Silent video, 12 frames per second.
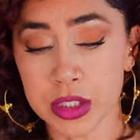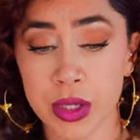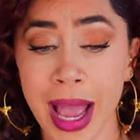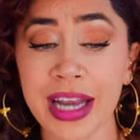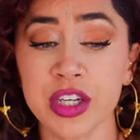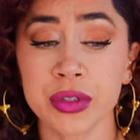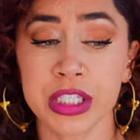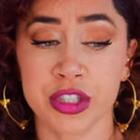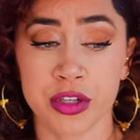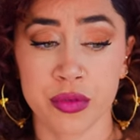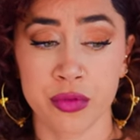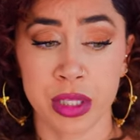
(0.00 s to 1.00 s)
so I had to really
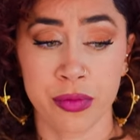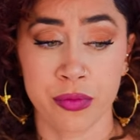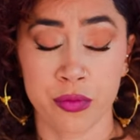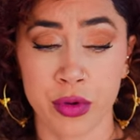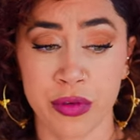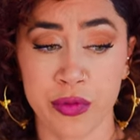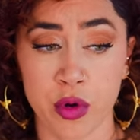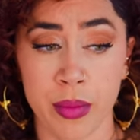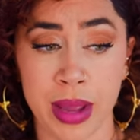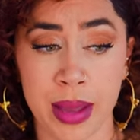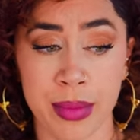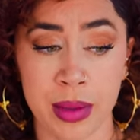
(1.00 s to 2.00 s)
start to really
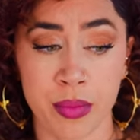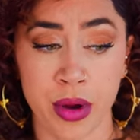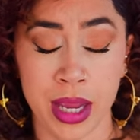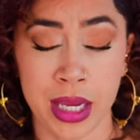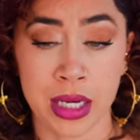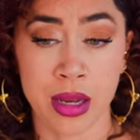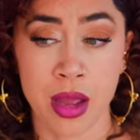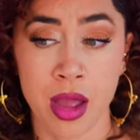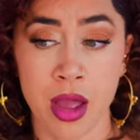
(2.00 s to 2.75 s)
reformat my brain